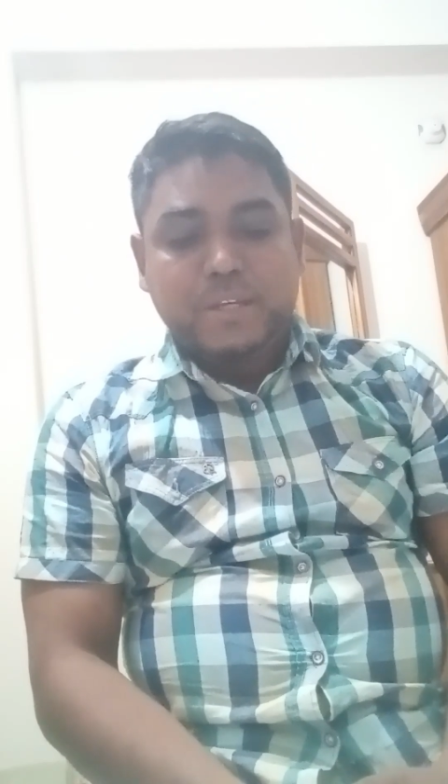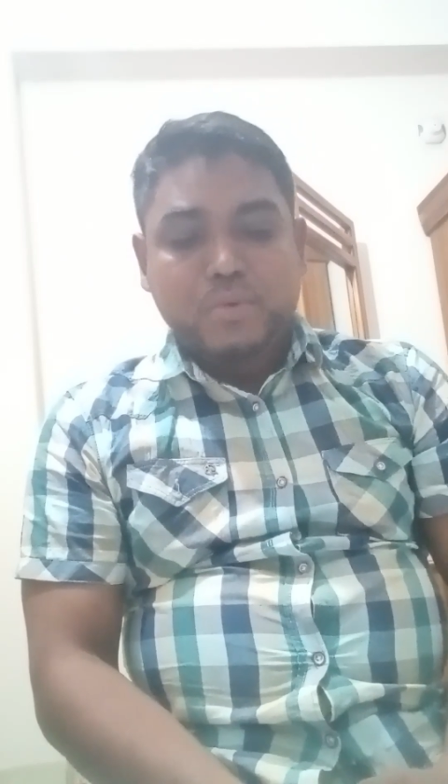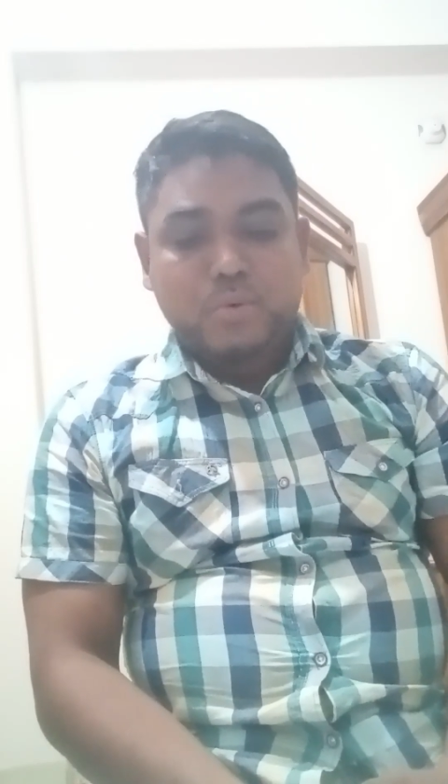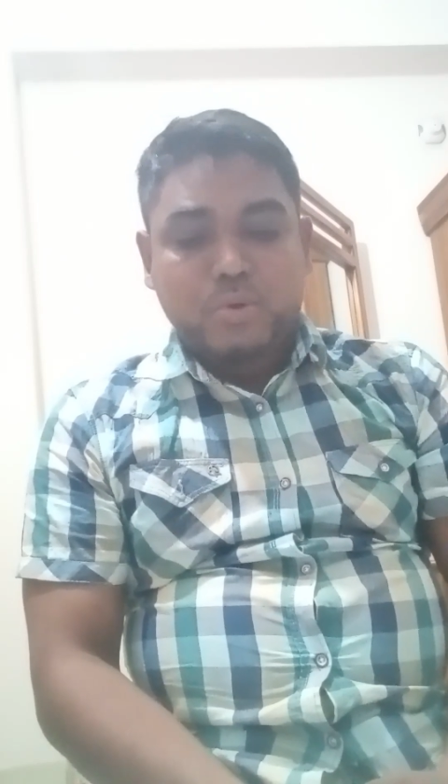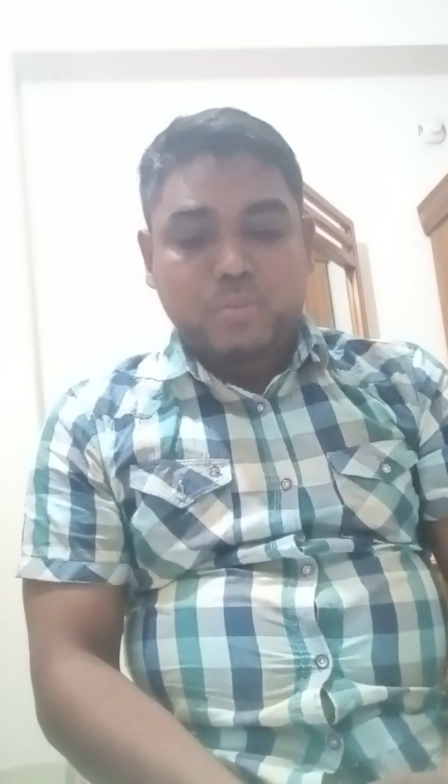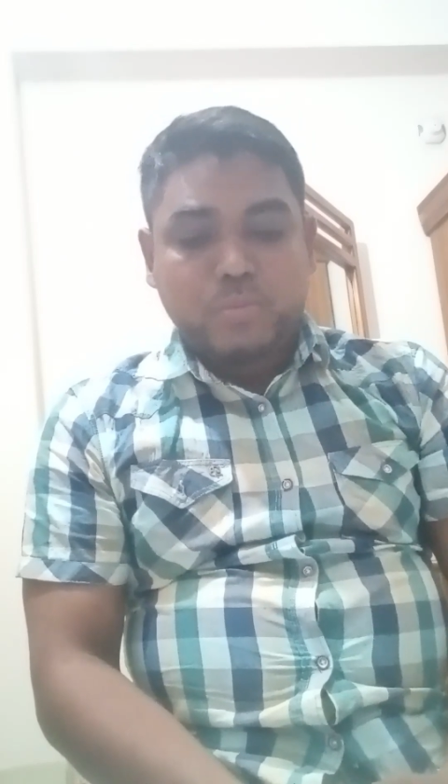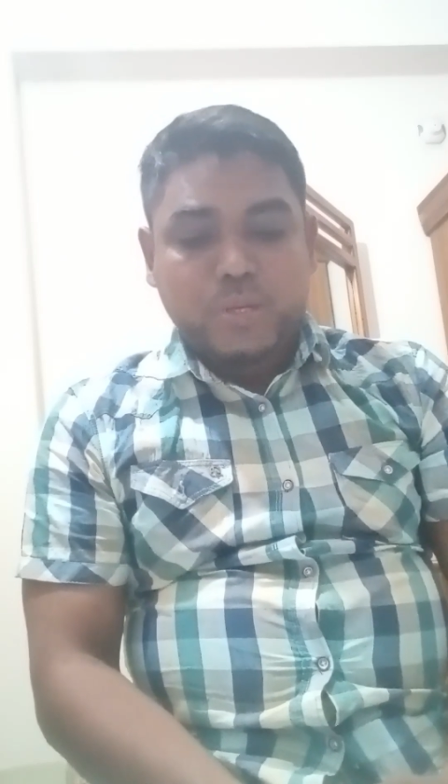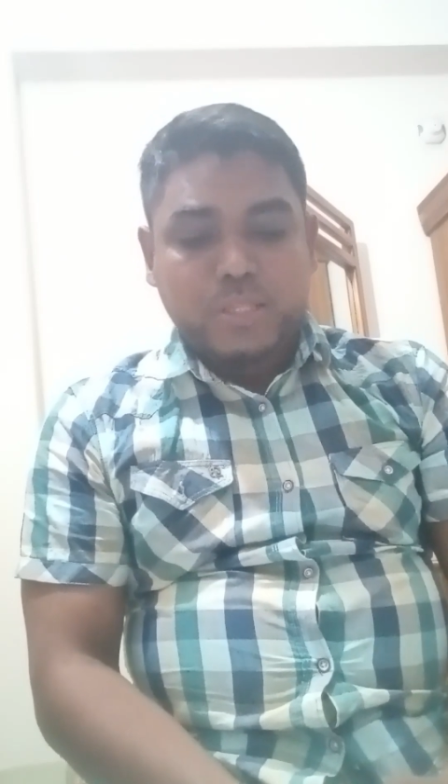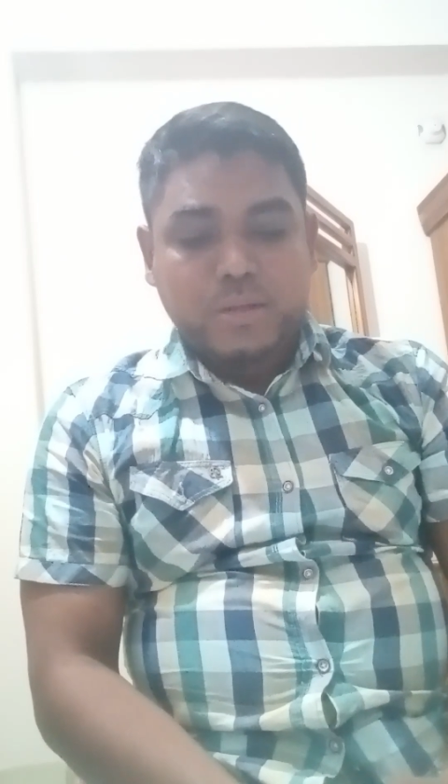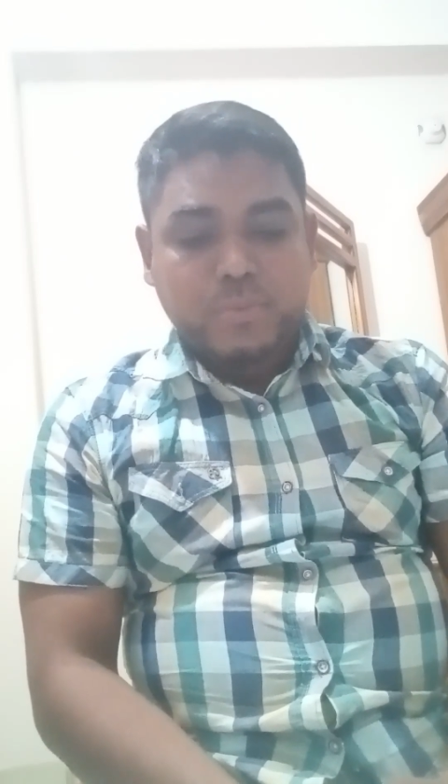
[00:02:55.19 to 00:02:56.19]
court
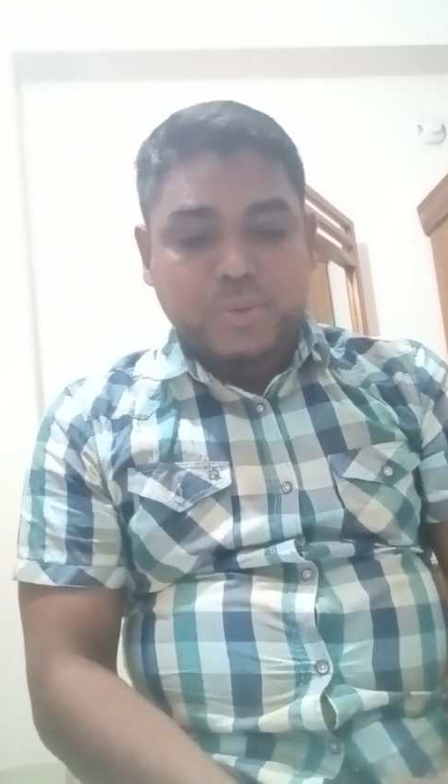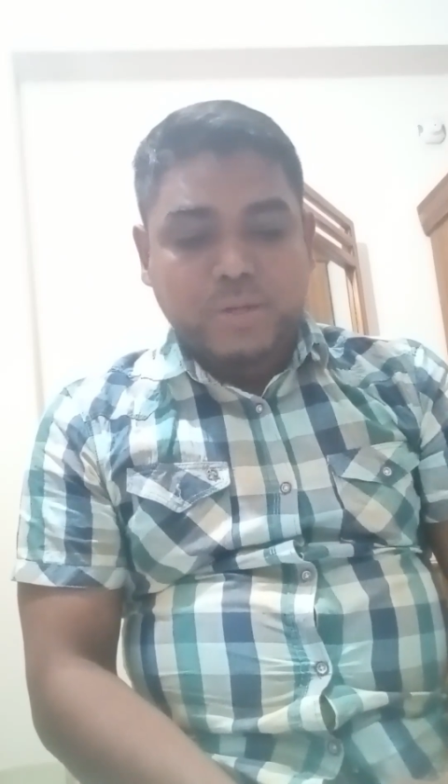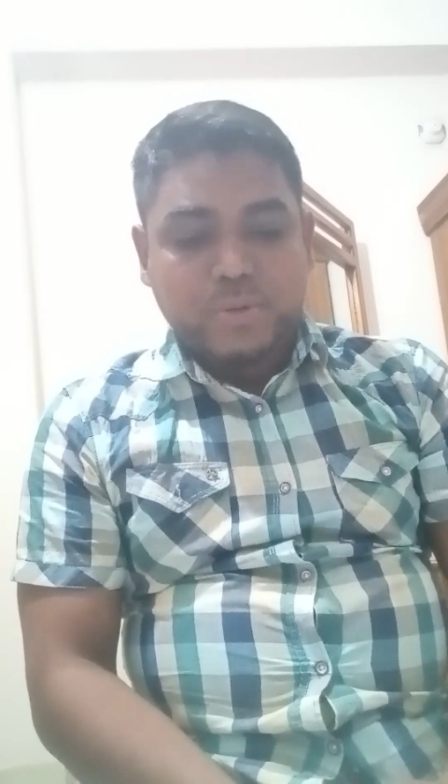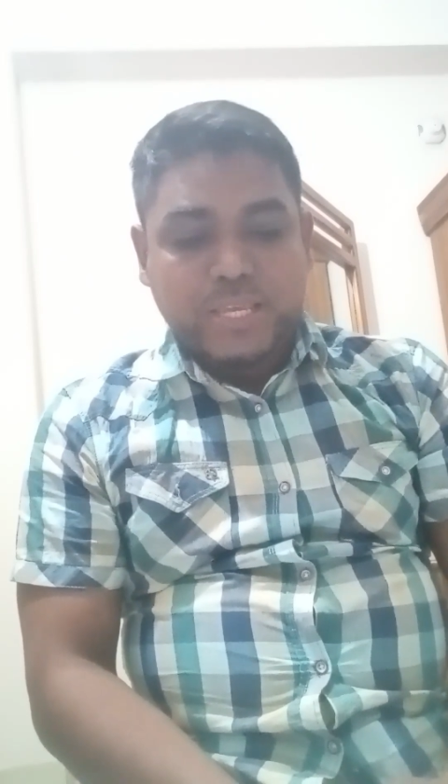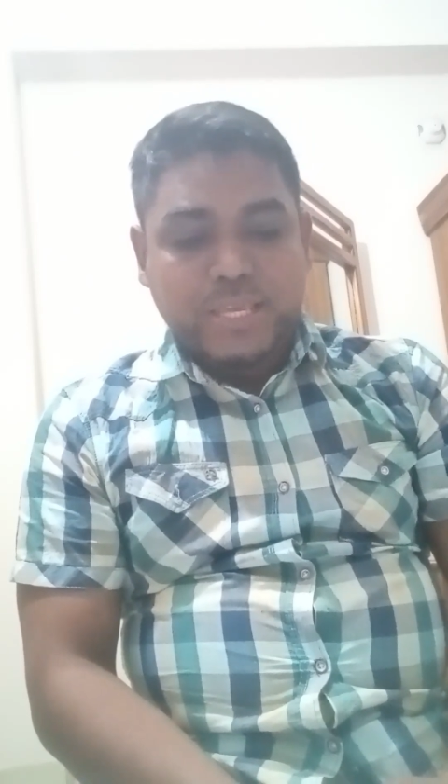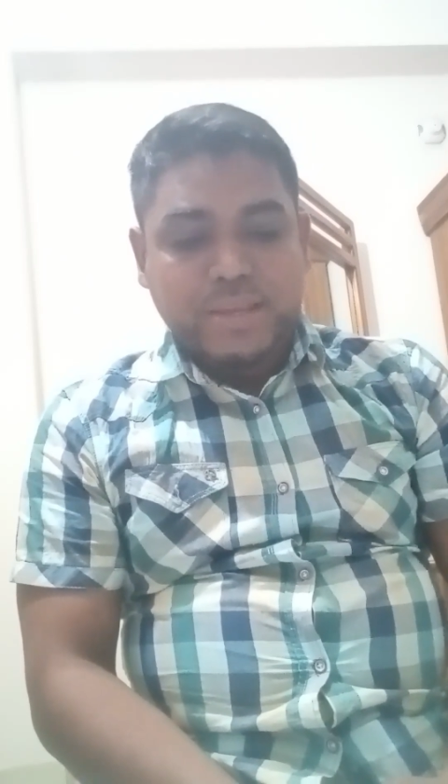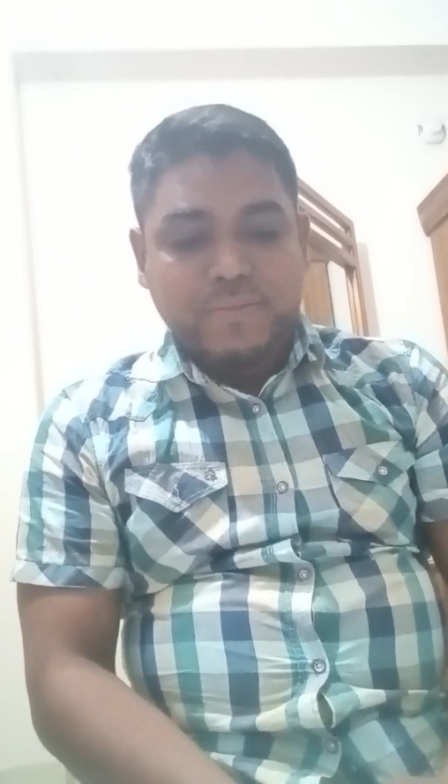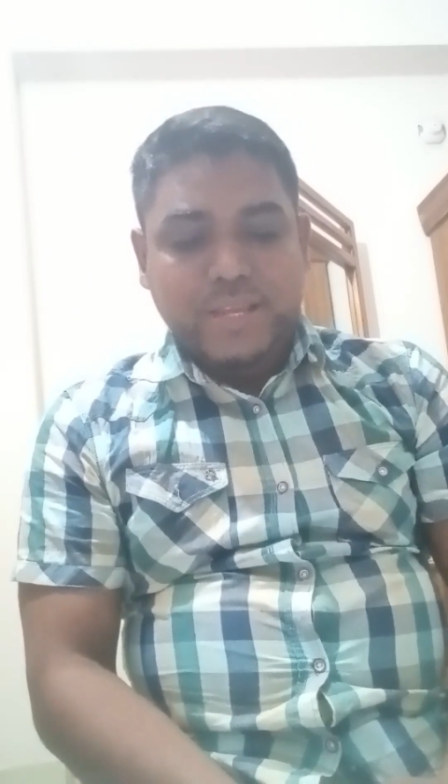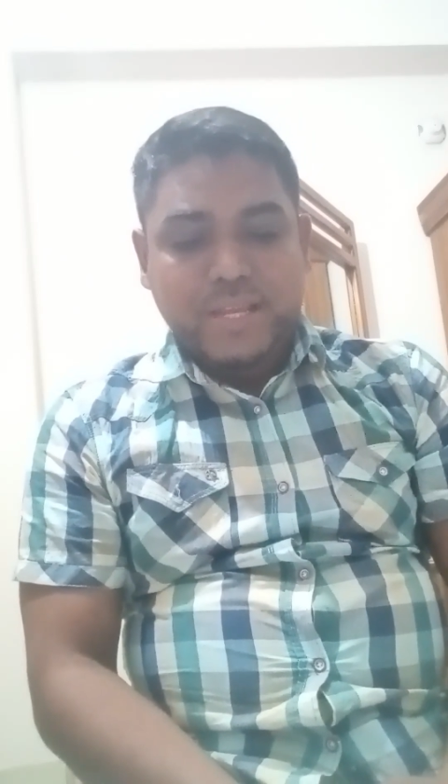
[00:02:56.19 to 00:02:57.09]
without a hearing,